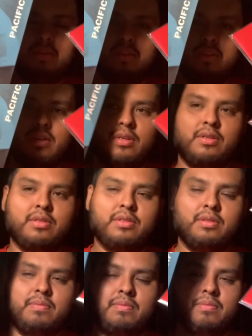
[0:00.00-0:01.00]
there are
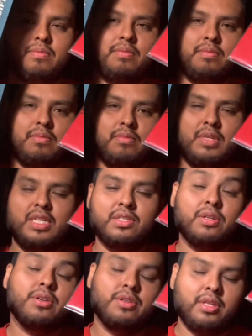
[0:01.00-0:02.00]
some, these
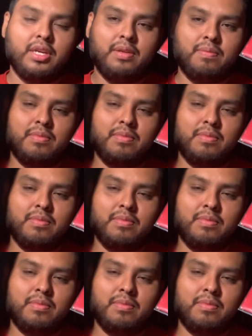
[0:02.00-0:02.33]
are the